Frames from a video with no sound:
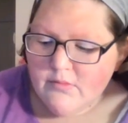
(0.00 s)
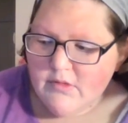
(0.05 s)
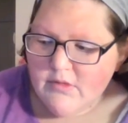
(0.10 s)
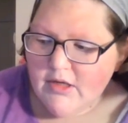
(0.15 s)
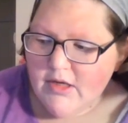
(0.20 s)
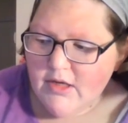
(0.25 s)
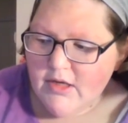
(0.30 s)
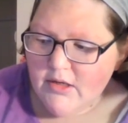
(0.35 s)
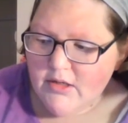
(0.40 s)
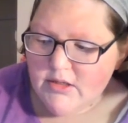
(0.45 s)

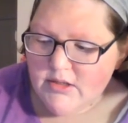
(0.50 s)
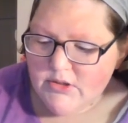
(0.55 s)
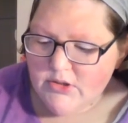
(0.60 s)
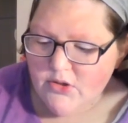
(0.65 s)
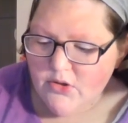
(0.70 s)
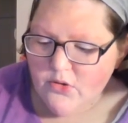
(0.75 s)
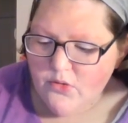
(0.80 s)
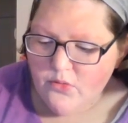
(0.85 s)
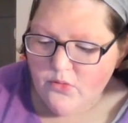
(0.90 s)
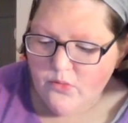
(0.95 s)
And
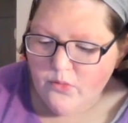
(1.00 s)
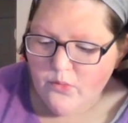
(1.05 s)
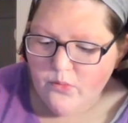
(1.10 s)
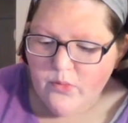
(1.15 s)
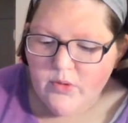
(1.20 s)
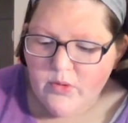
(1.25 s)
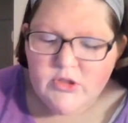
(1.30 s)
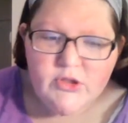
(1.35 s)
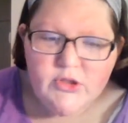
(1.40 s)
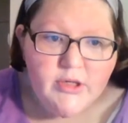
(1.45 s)
so
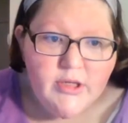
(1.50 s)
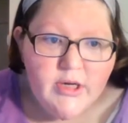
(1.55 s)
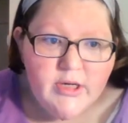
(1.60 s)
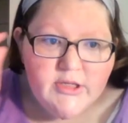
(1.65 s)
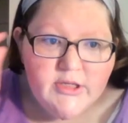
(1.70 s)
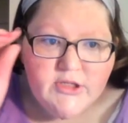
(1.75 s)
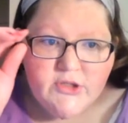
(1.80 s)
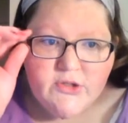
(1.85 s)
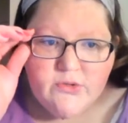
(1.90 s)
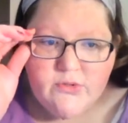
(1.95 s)
what you're going to
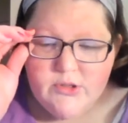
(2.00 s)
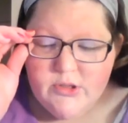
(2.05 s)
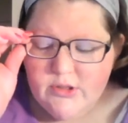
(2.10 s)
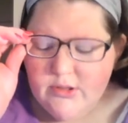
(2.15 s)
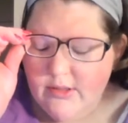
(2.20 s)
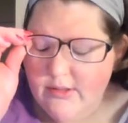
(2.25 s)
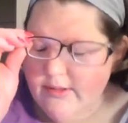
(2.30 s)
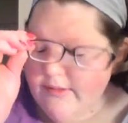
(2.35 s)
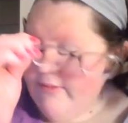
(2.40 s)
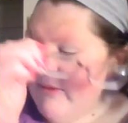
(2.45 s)
do is
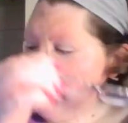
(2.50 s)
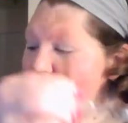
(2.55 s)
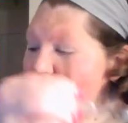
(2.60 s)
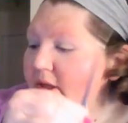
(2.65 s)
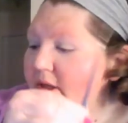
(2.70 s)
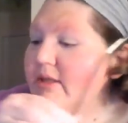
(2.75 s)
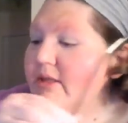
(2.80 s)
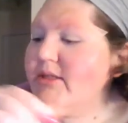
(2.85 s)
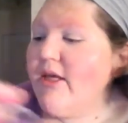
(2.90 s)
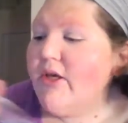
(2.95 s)
obviously
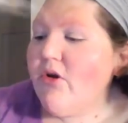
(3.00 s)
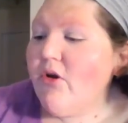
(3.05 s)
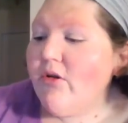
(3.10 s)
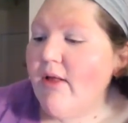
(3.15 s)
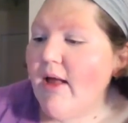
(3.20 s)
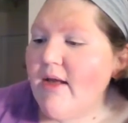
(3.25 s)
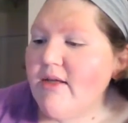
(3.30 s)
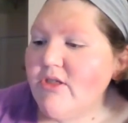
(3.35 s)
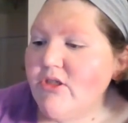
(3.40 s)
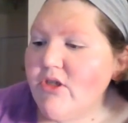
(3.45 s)
going to take your
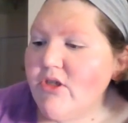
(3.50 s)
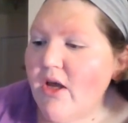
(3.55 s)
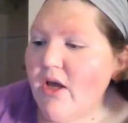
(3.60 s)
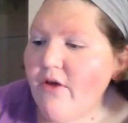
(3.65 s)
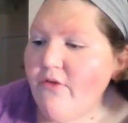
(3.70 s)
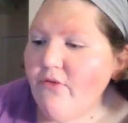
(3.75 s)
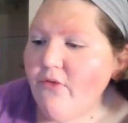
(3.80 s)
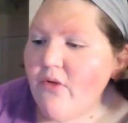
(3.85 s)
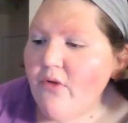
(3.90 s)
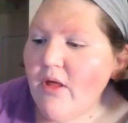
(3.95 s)
glasses
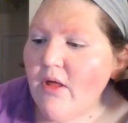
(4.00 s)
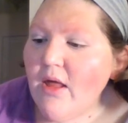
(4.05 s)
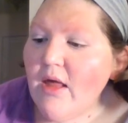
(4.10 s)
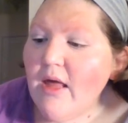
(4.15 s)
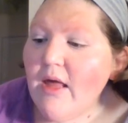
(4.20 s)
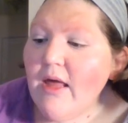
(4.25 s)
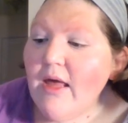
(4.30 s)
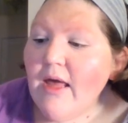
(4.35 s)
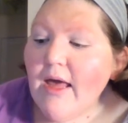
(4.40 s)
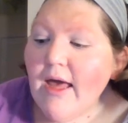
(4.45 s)
off.
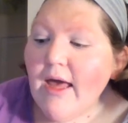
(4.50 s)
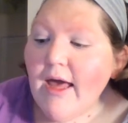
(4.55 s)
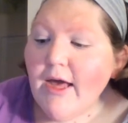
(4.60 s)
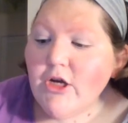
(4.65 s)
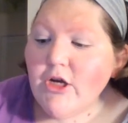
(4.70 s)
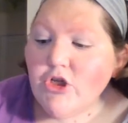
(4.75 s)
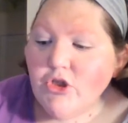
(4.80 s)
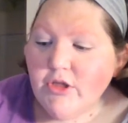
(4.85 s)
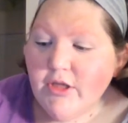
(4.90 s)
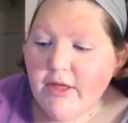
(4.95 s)

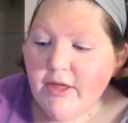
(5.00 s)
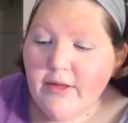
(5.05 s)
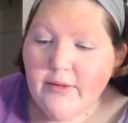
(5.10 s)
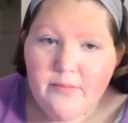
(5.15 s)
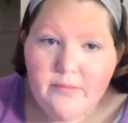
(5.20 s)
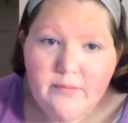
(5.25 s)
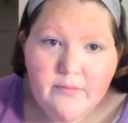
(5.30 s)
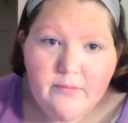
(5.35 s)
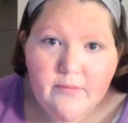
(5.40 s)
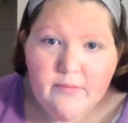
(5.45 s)
Actually,